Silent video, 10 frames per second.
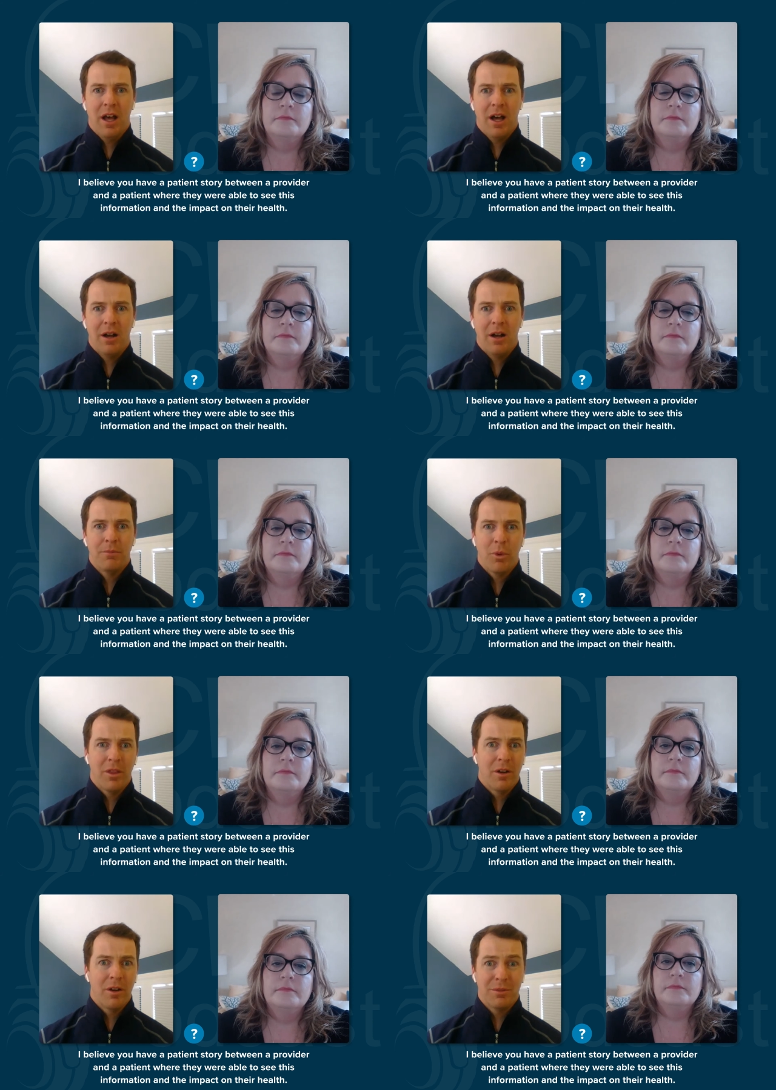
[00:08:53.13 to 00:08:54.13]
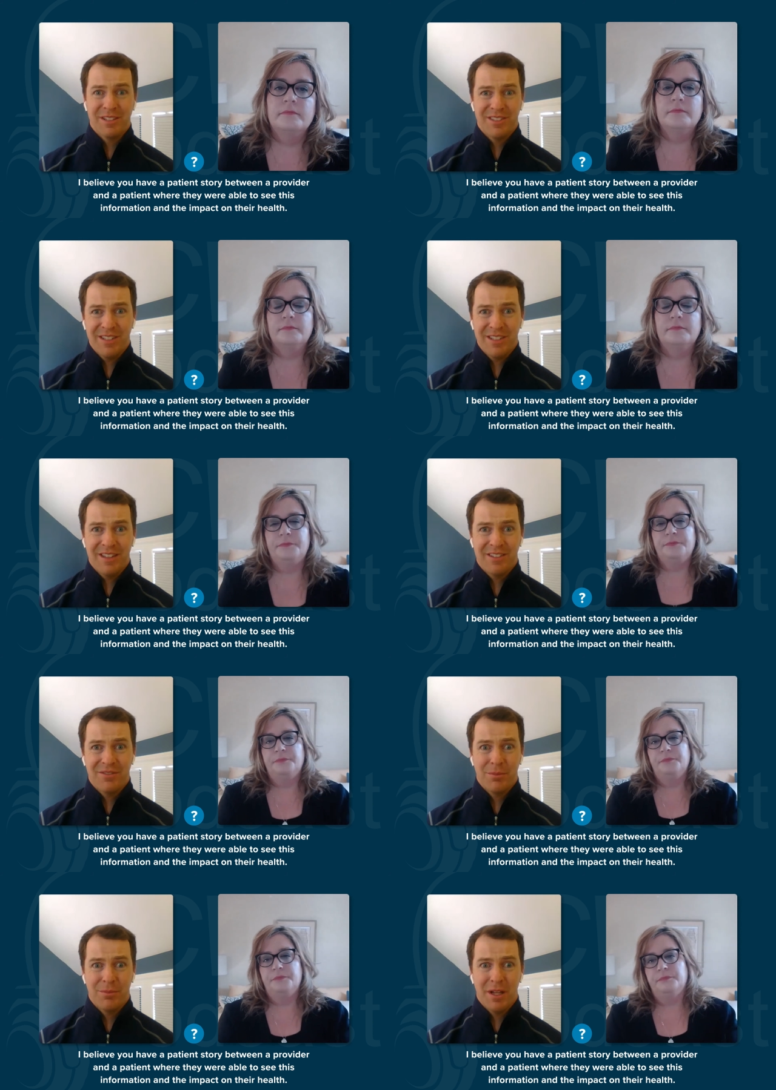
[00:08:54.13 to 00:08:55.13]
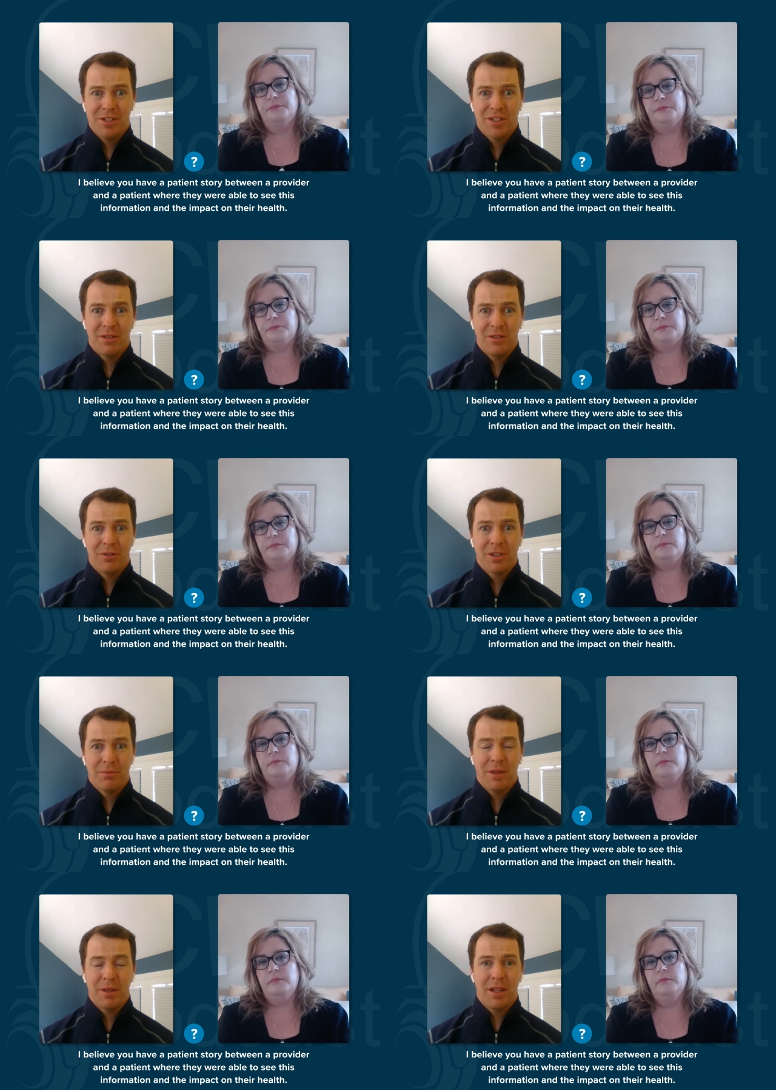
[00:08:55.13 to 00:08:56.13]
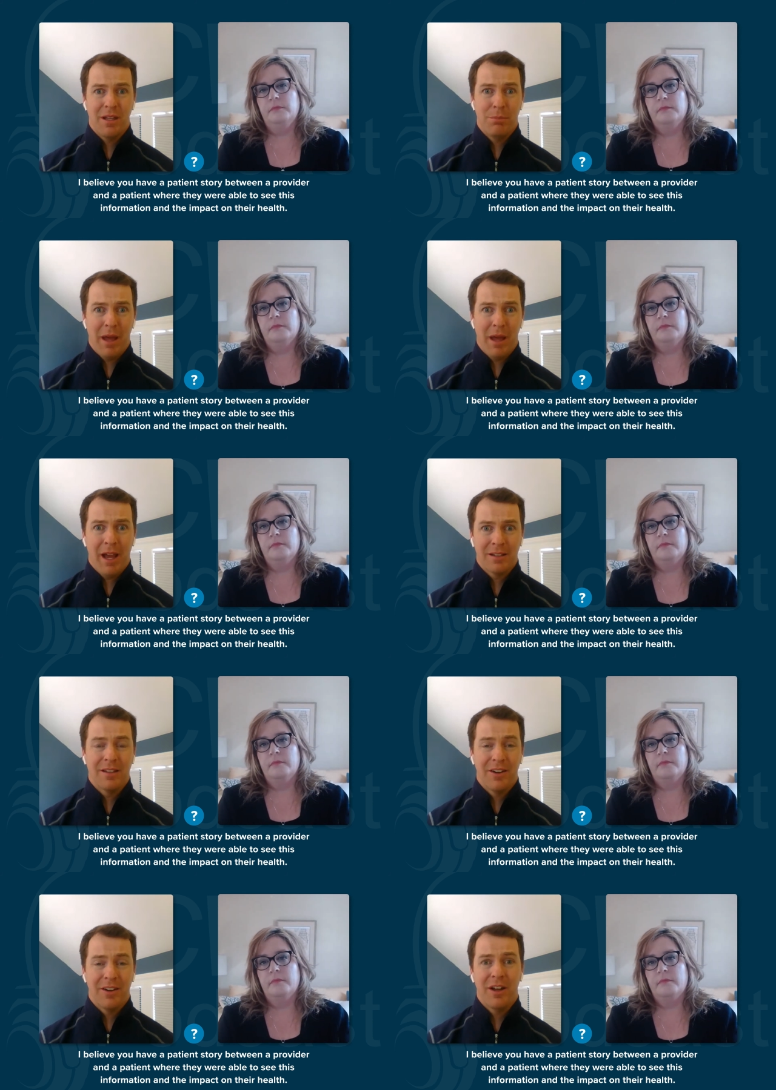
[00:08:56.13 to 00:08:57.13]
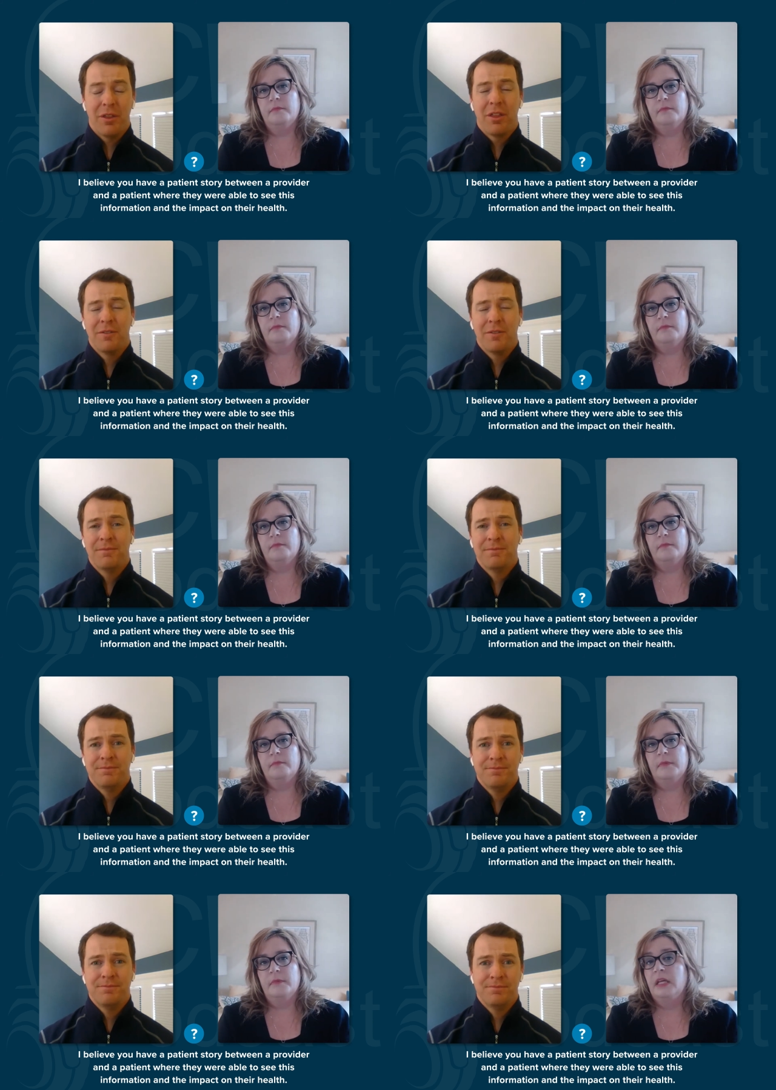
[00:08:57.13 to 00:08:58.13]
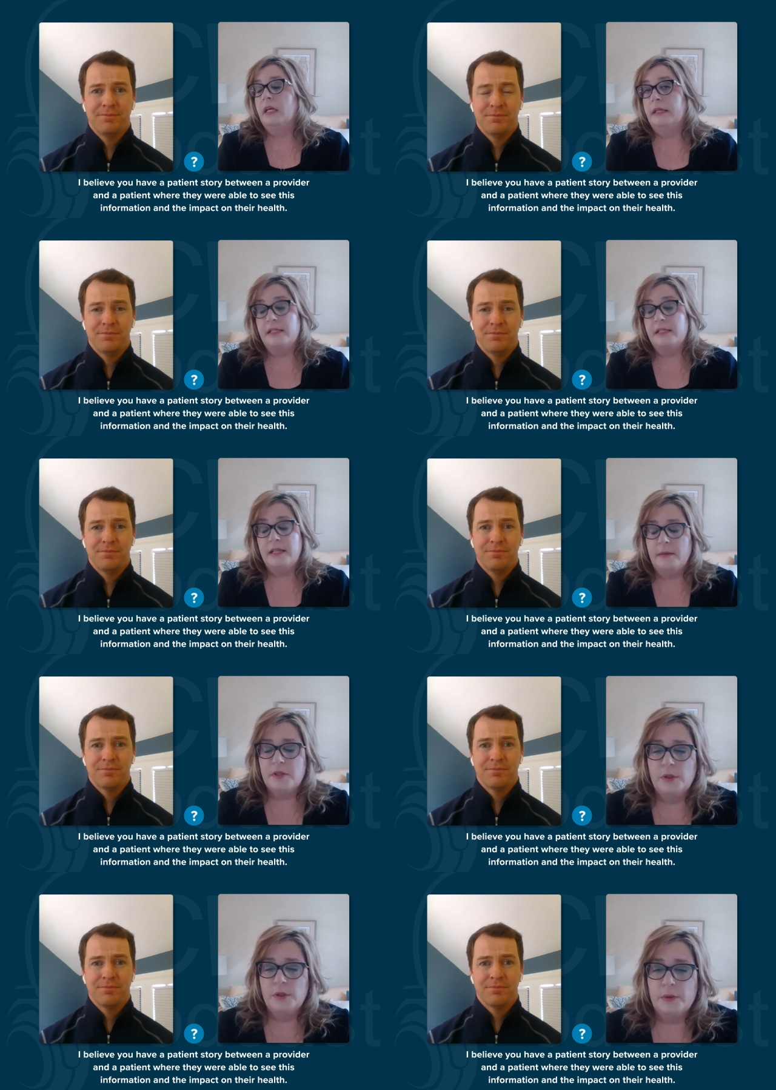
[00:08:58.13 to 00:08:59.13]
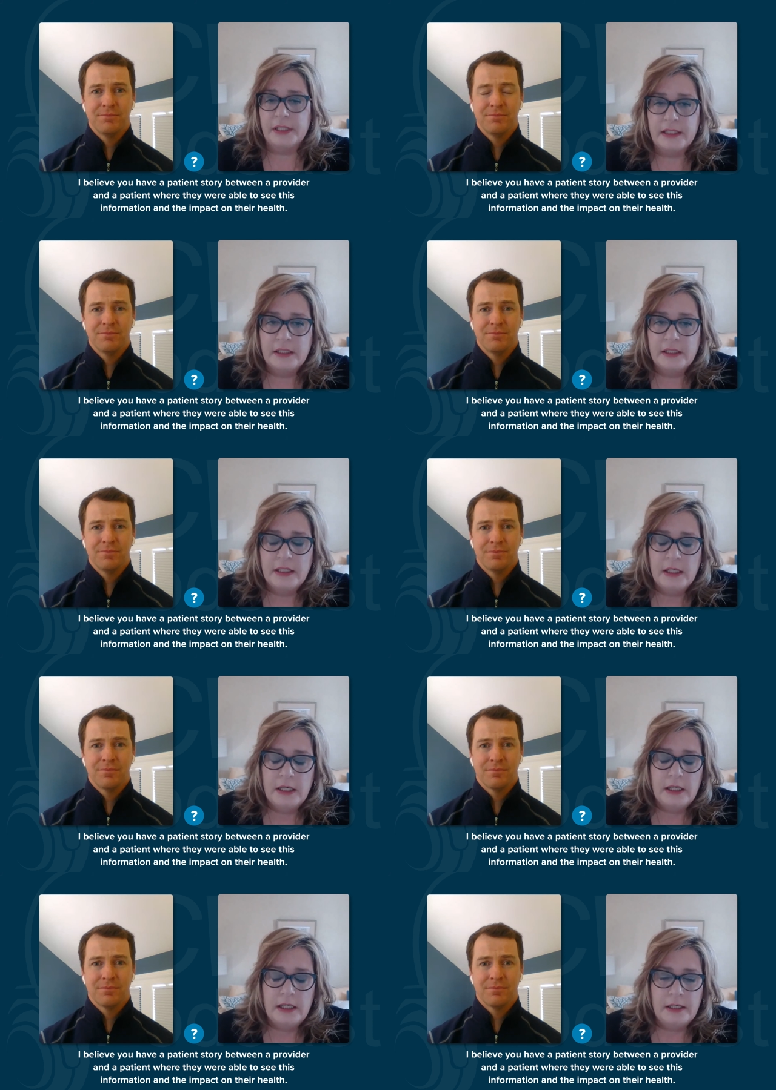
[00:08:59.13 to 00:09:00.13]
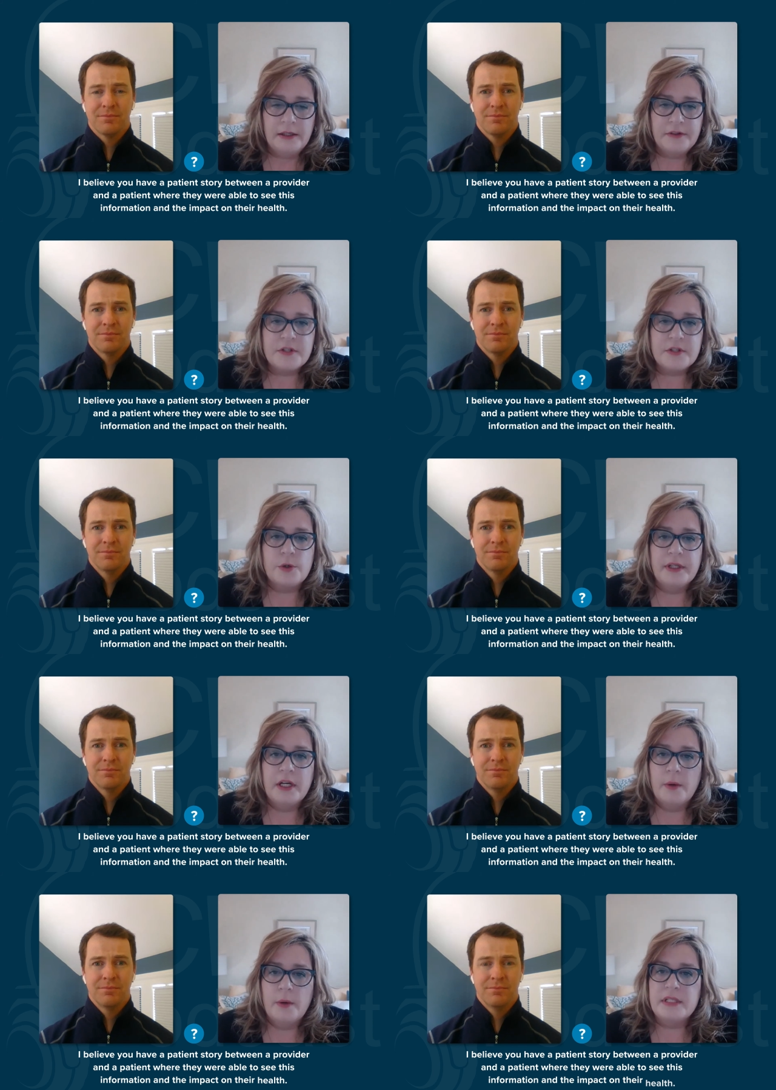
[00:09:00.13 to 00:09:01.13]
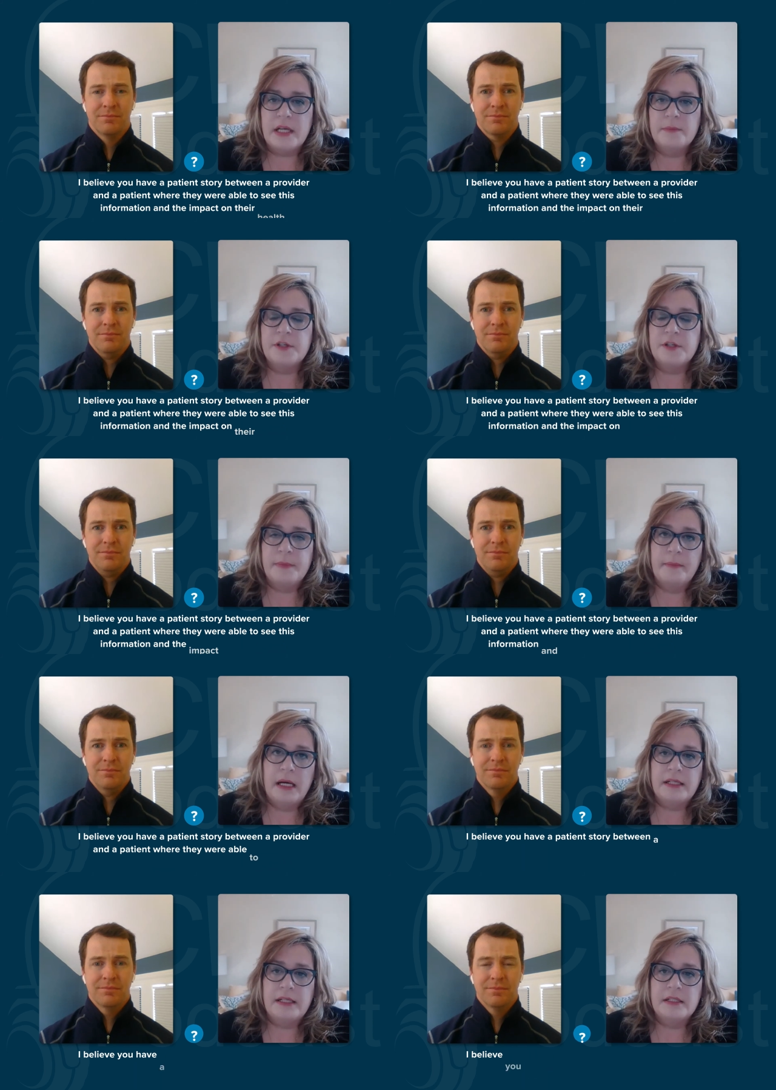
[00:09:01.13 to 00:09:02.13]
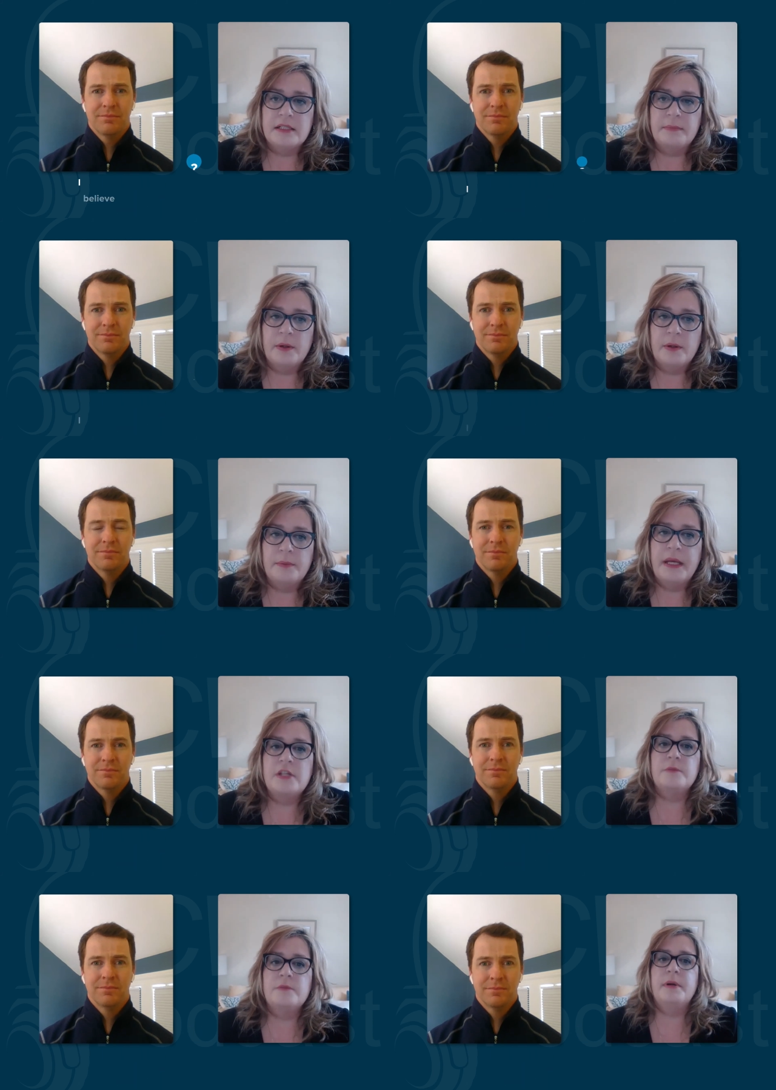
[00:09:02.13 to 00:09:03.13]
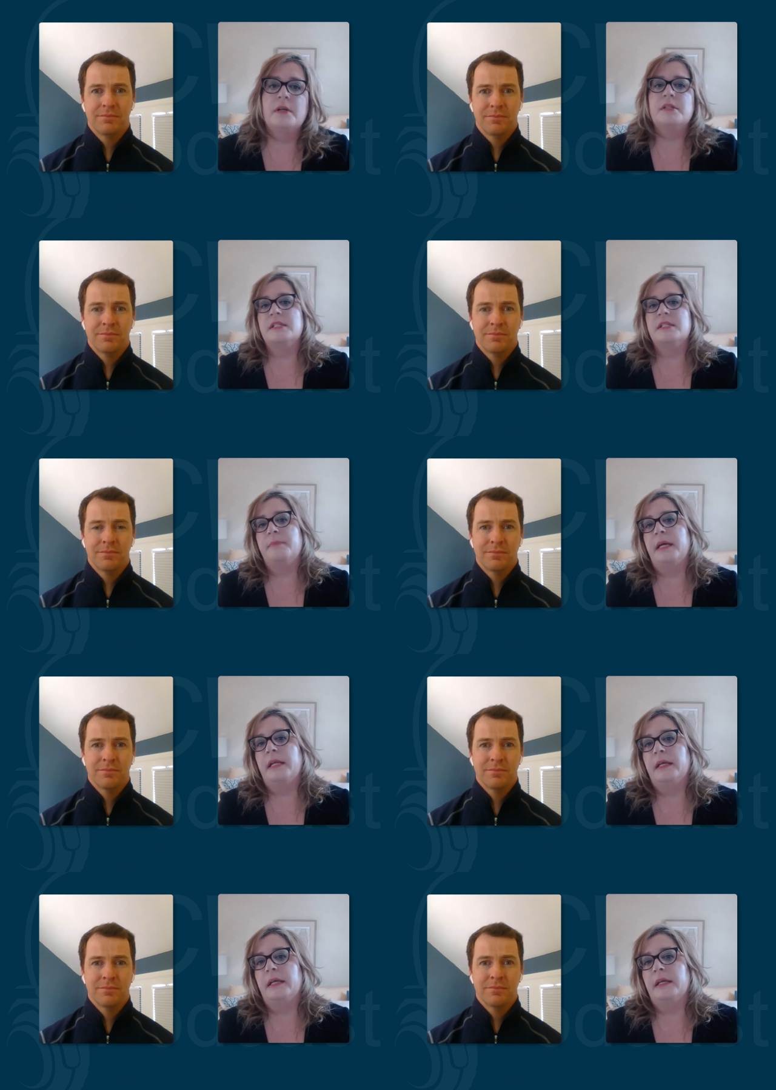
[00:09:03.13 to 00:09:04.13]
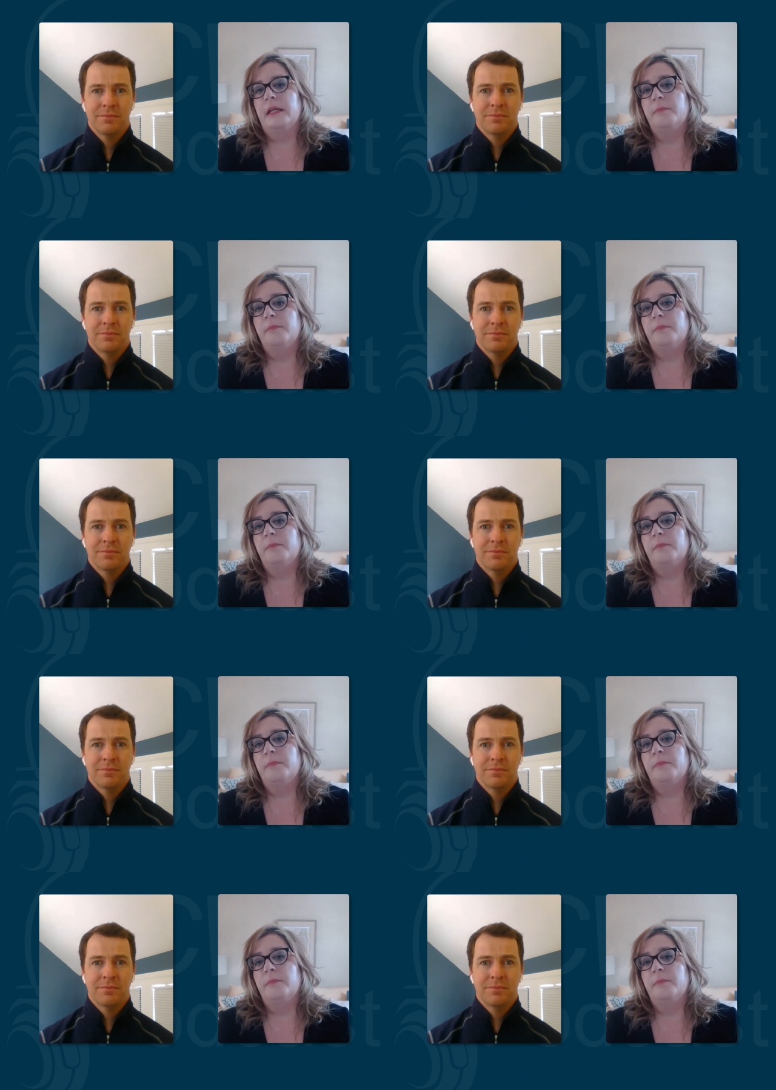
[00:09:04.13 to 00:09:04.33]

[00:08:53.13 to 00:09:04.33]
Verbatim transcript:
Speaker 1: um, where they're able to see this information and really be impacted their health.
Speaker 2: Yes, absolutely. Uh, the story that always comes to my mind is about a patient participating